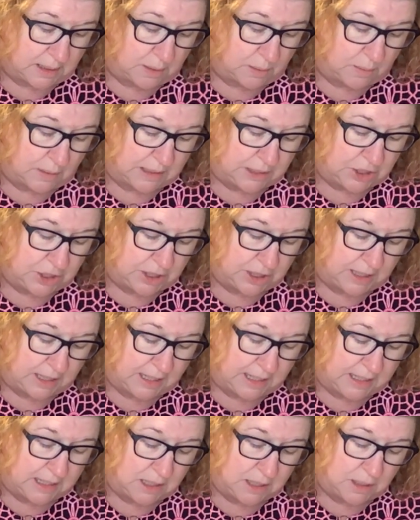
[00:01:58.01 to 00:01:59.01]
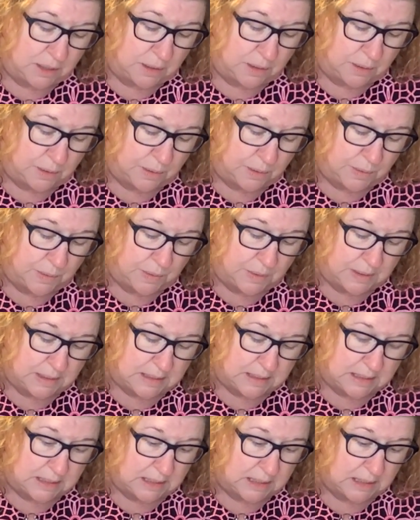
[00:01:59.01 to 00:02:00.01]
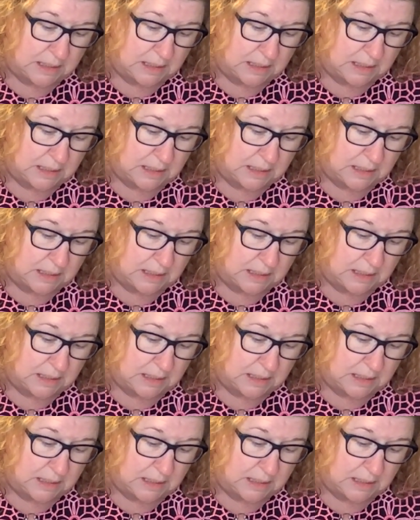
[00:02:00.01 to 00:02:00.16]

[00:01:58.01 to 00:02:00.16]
What should I use?